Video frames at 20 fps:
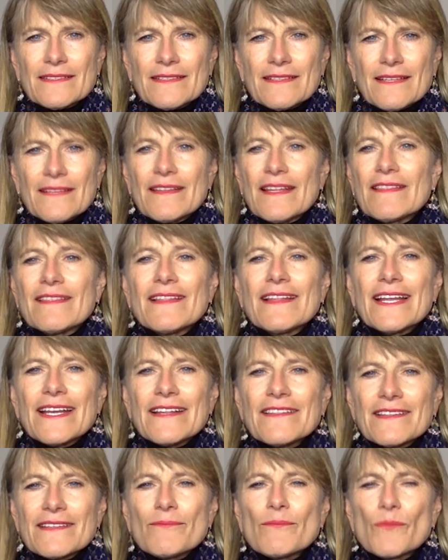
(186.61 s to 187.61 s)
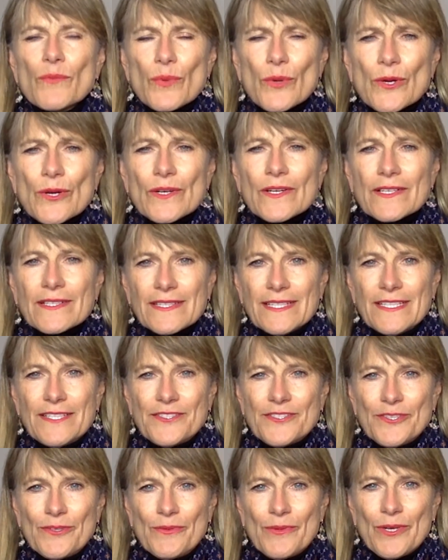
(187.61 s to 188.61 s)
and then letting the work
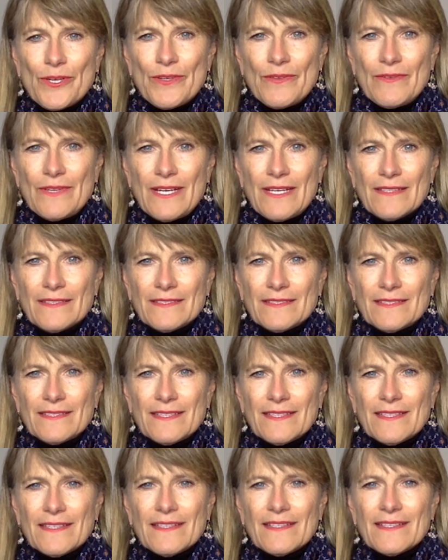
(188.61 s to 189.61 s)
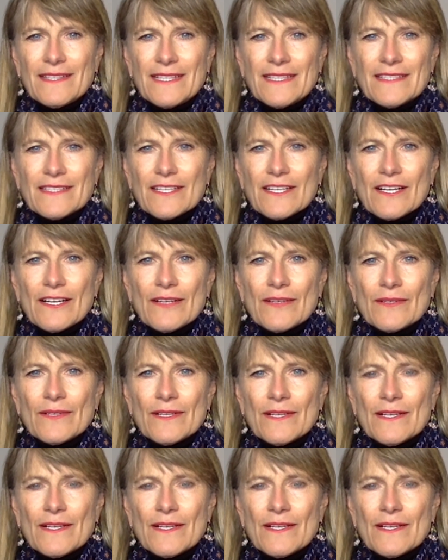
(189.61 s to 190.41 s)
teach you where you next need to go.